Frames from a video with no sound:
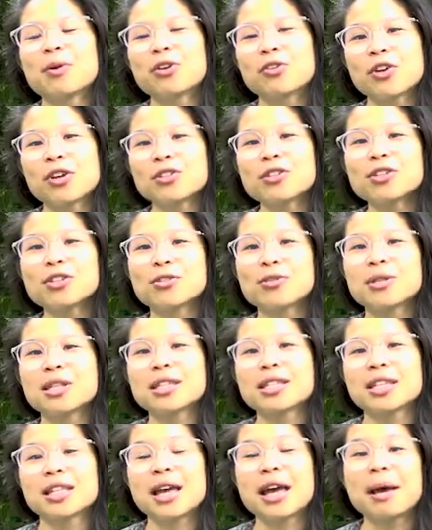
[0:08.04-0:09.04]
we're graduate
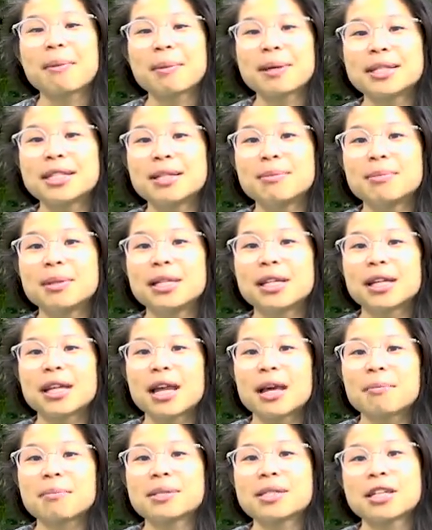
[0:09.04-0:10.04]
students at the MIT Media
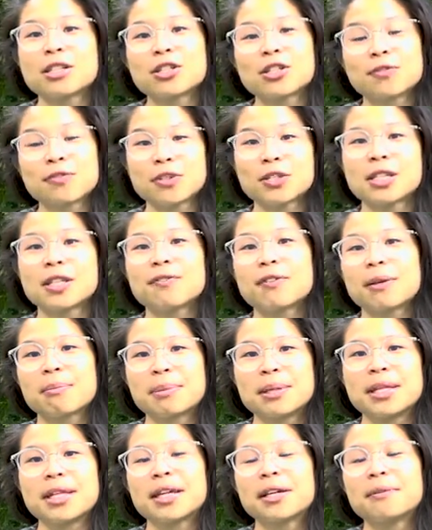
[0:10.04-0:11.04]
Lab Center for Civic
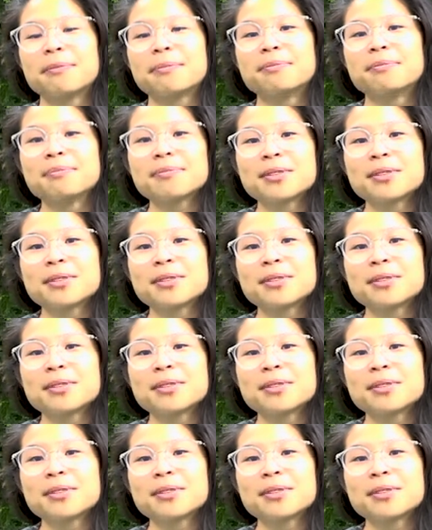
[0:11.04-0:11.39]
Media.